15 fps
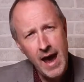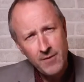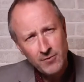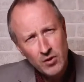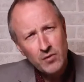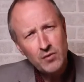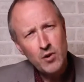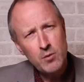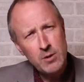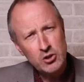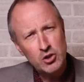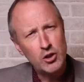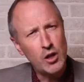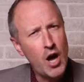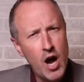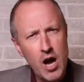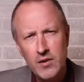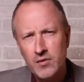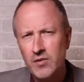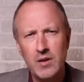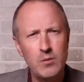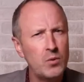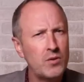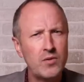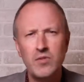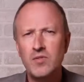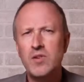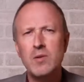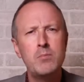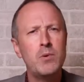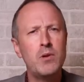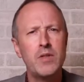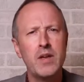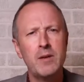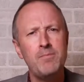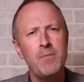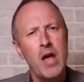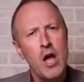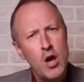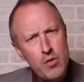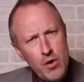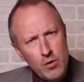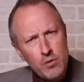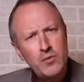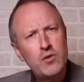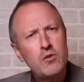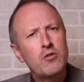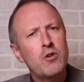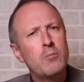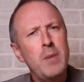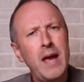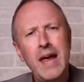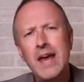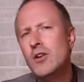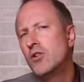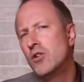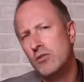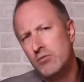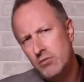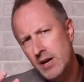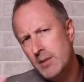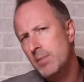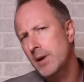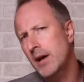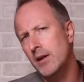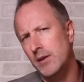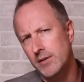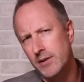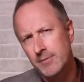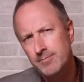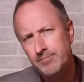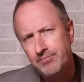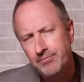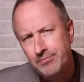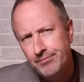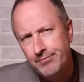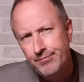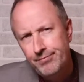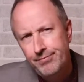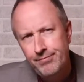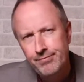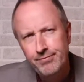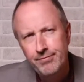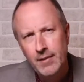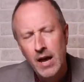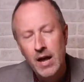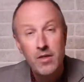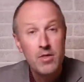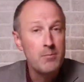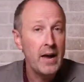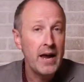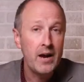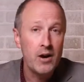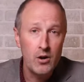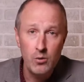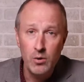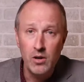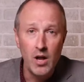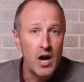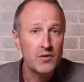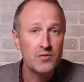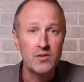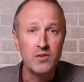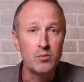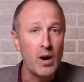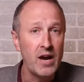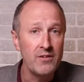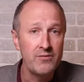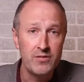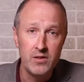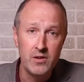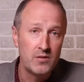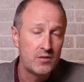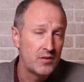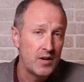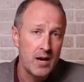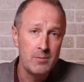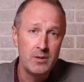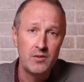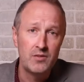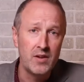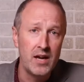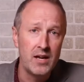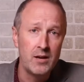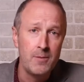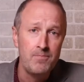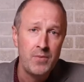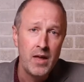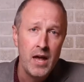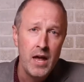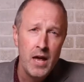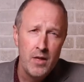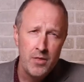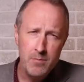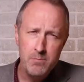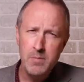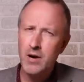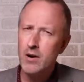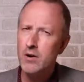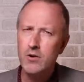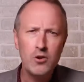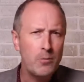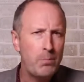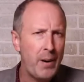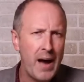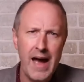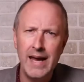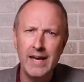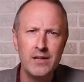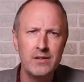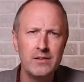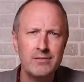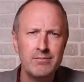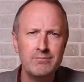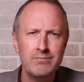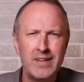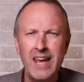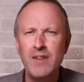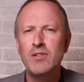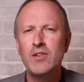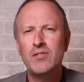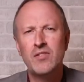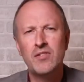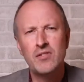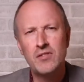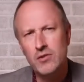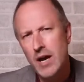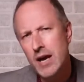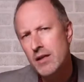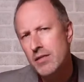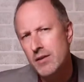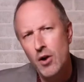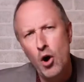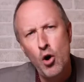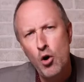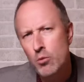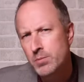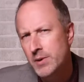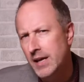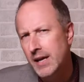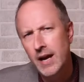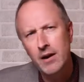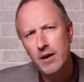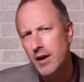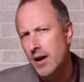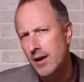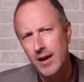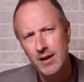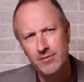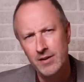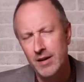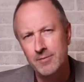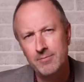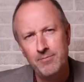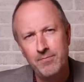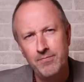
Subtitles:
After so much loss, it was a symbol that those who remained could rebuild. The mayor, who had lost his wife in the tsunami, said, "The miracle pine gave us the strength and hope to carry on living."